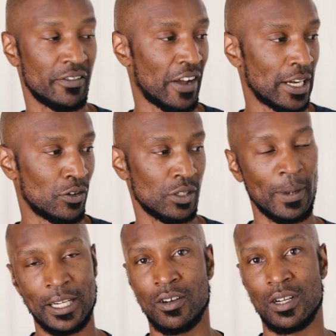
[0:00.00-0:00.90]
if I notice
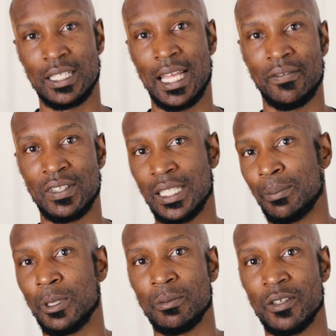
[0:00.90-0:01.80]
my dog is having
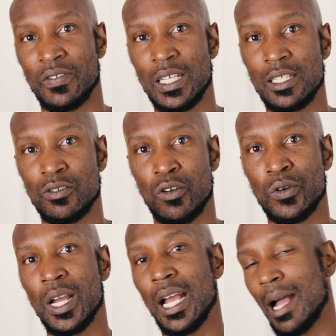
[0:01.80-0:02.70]
symptoms of heat
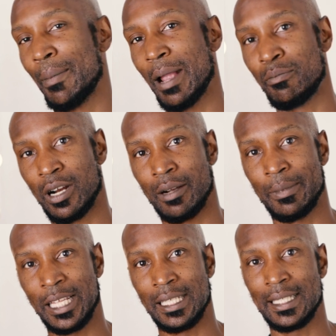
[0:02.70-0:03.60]
stroke, I might bring
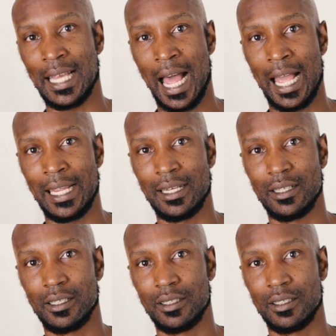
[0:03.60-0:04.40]
them inside,